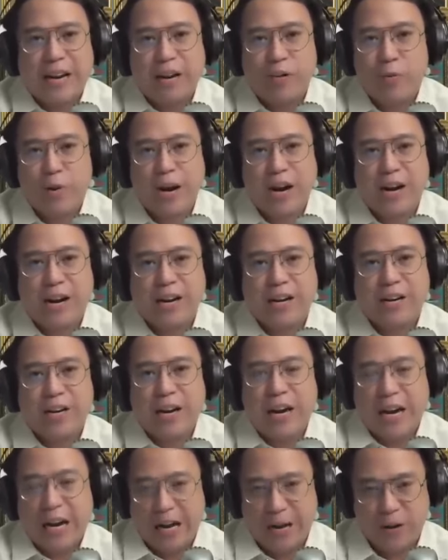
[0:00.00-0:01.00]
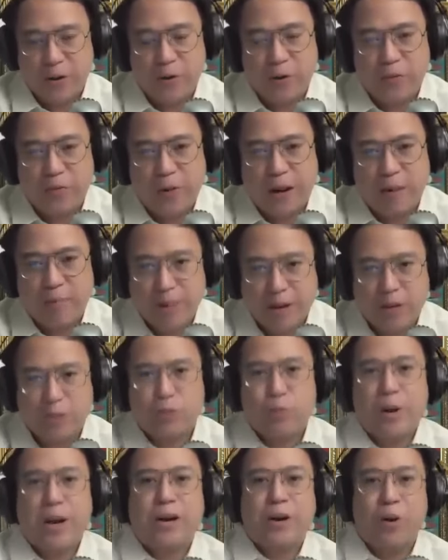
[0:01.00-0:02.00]
we are in good faith, because
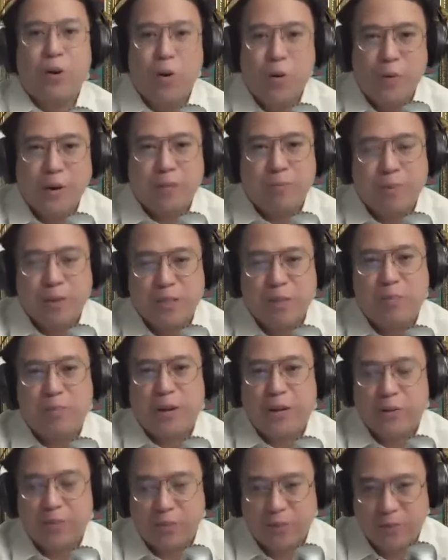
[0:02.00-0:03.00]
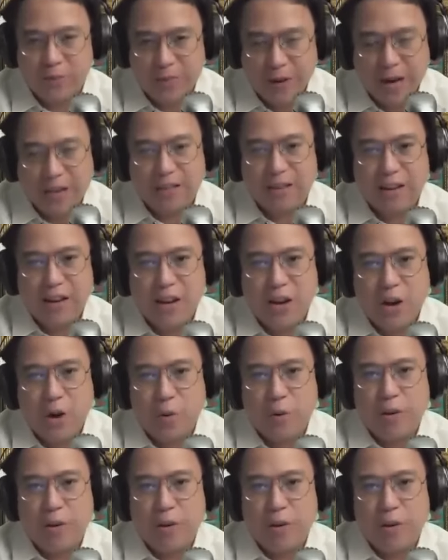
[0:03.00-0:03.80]
we are always presumed in good faith.